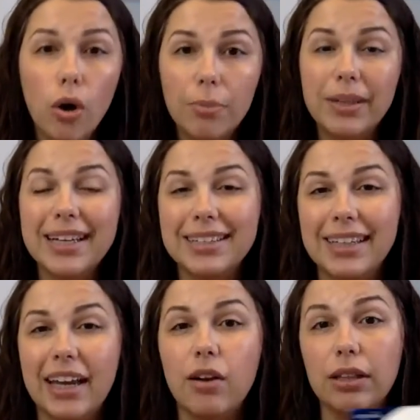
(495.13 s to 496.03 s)
or
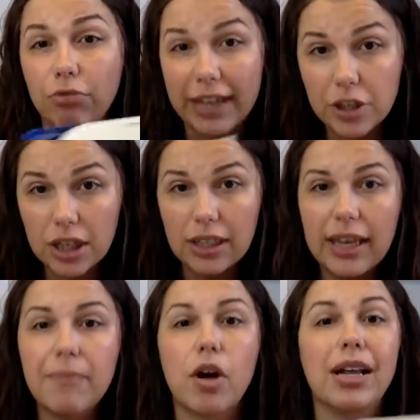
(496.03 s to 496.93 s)
placing it
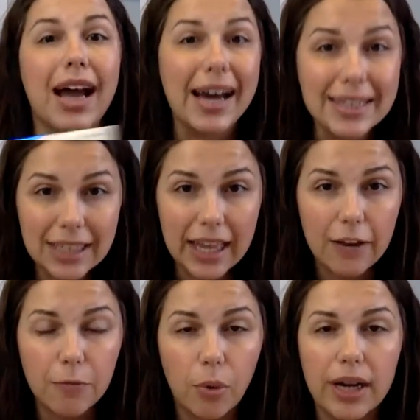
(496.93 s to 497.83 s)
regionally on an
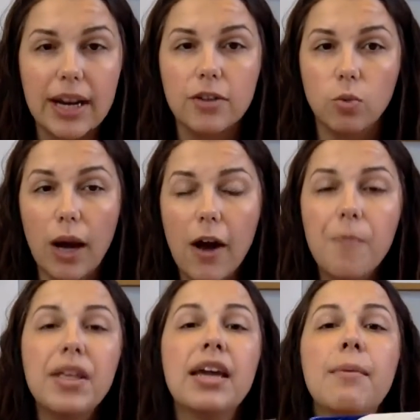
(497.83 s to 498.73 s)
isolative point as
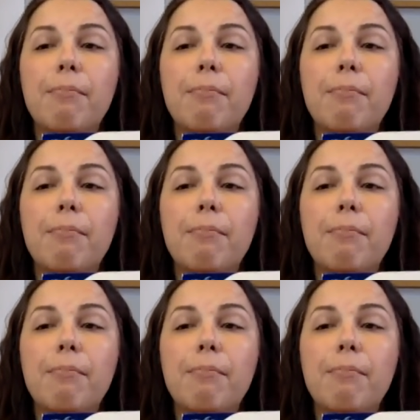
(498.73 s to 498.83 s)
well.